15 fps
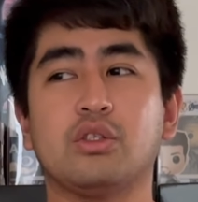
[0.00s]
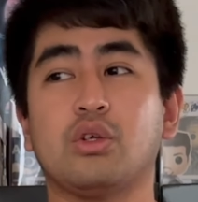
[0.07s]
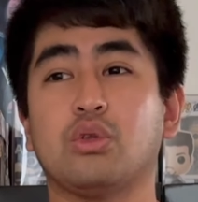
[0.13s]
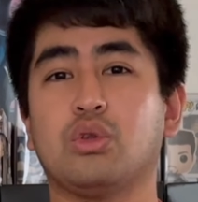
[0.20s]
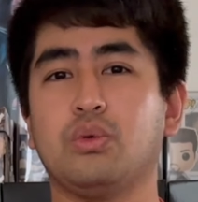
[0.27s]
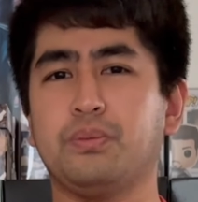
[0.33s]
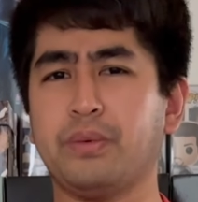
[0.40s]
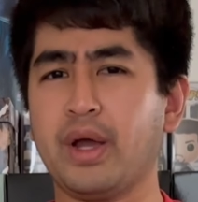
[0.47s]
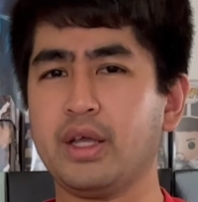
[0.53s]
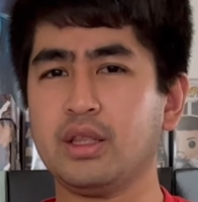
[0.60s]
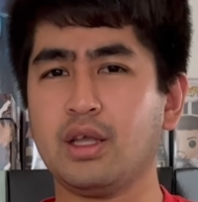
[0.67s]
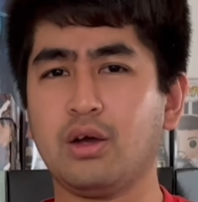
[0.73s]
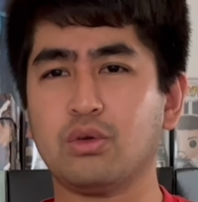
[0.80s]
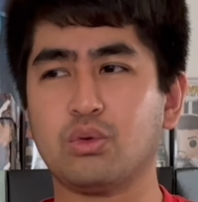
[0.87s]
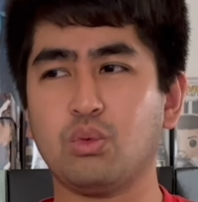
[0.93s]
So to
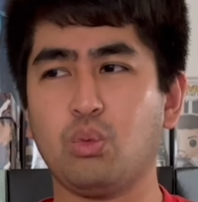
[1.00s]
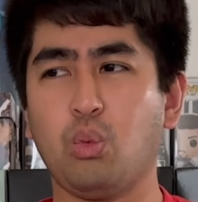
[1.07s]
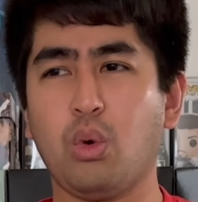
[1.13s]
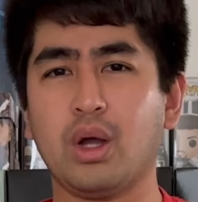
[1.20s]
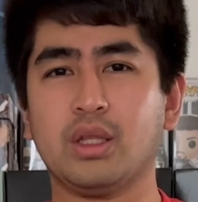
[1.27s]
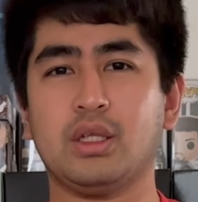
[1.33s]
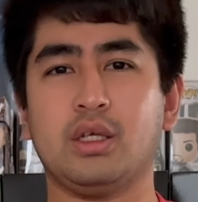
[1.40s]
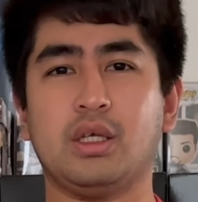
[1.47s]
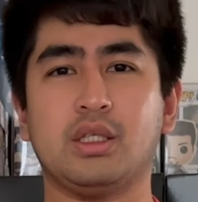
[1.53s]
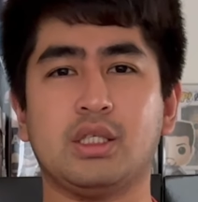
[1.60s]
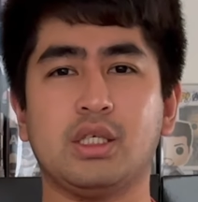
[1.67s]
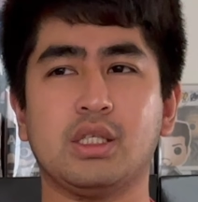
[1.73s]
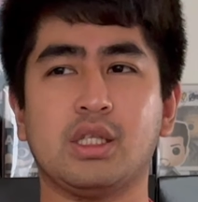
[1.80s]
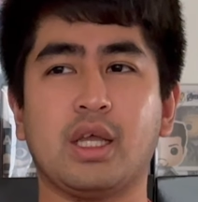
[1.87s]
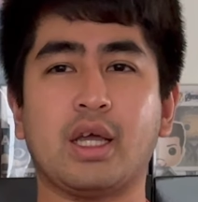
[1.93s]
find out what
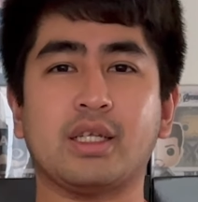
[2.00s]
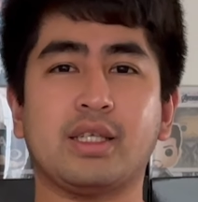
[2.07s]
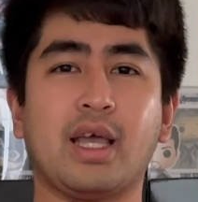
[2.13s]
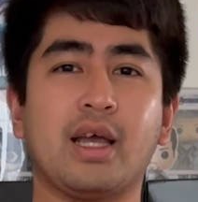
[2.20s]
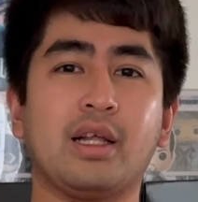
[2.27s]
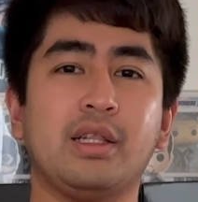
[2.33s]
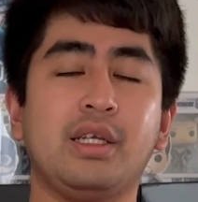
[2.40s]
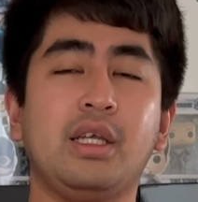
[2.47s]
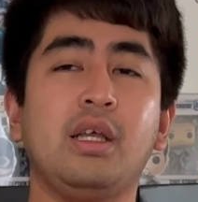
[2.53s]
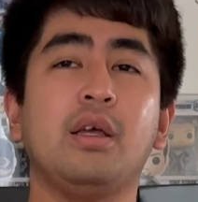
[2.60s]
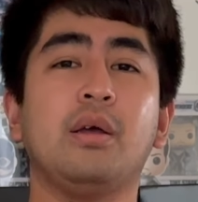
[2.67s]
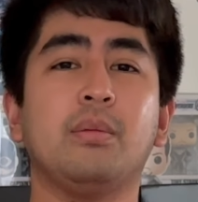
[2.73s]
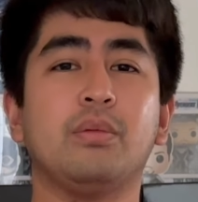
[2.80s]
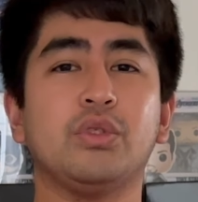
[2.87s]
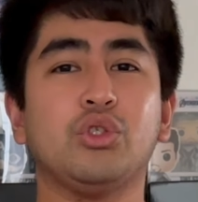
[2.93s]
is it
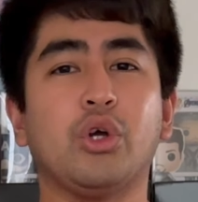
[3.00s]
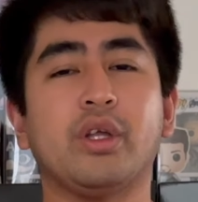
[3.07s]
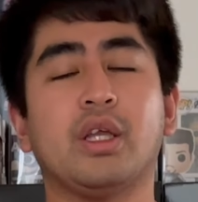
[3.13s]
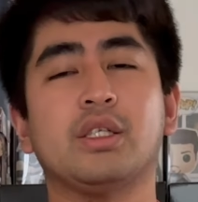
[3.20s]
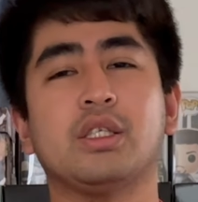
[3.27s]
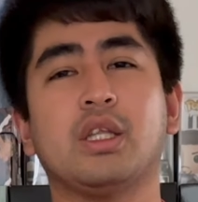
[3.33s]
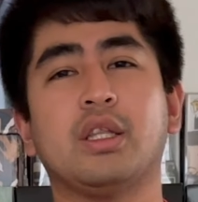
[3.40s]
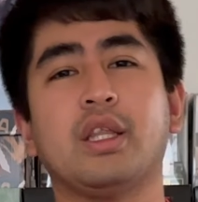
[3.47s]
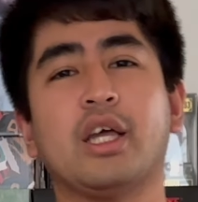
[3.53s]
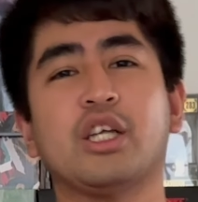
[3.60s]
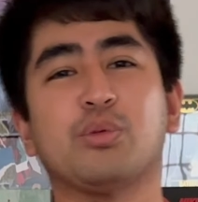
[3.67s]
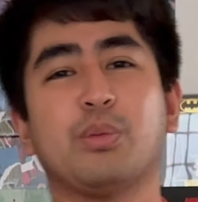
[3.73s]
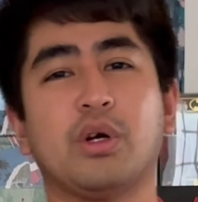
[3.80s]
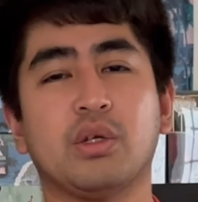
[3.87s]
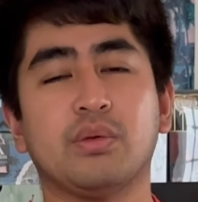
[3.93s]
exactly, join us in the
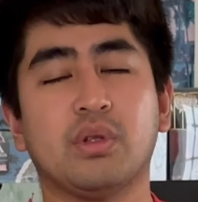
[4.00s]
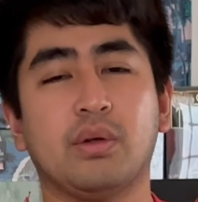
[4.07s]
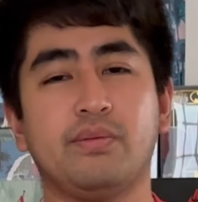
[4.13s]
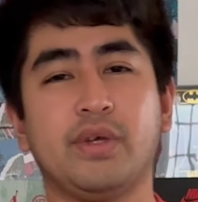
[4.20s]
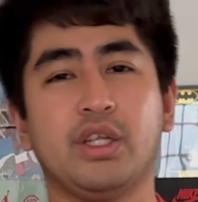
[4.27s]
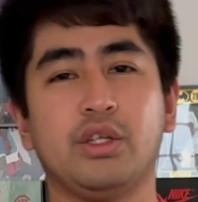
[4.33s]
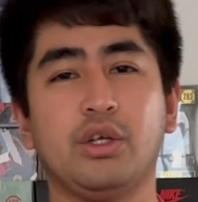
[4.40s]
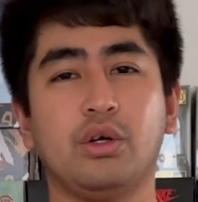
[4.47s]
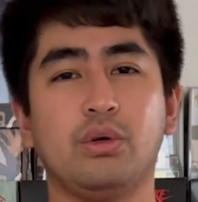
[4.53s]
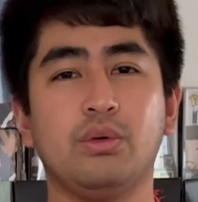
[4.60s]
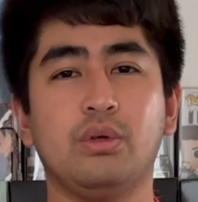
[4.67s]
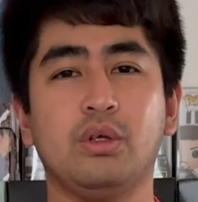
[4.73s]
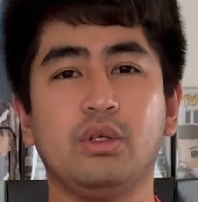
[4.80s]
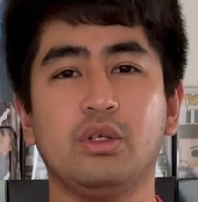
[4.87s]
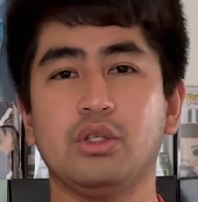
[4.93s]
next part of the
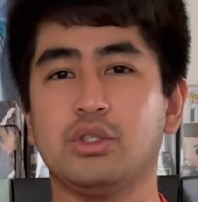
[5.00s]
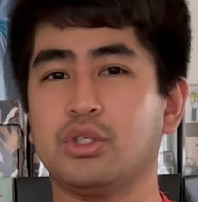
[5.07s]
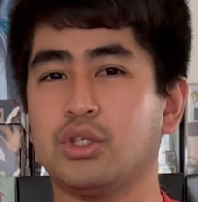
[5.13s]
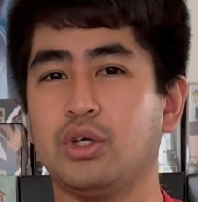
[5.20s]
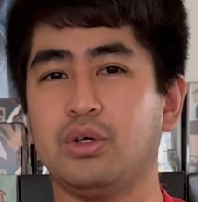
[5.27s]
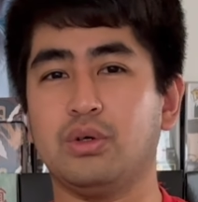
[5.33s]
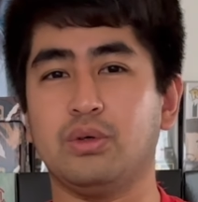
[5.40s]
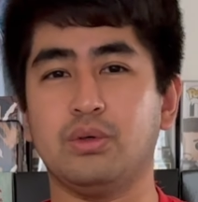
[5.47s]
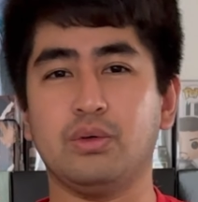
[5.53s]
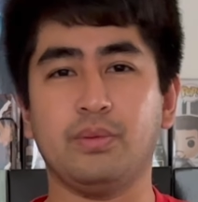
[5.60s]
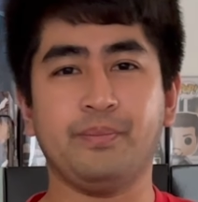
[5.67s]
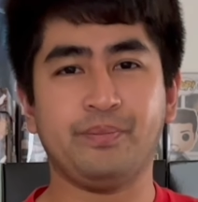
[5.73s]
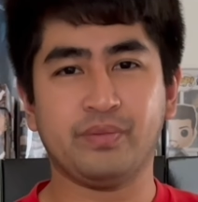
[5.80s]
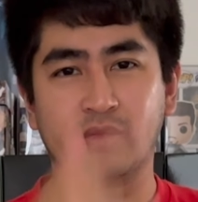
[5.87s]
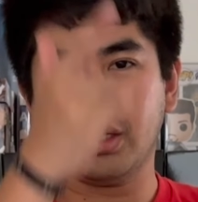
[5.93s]
video. So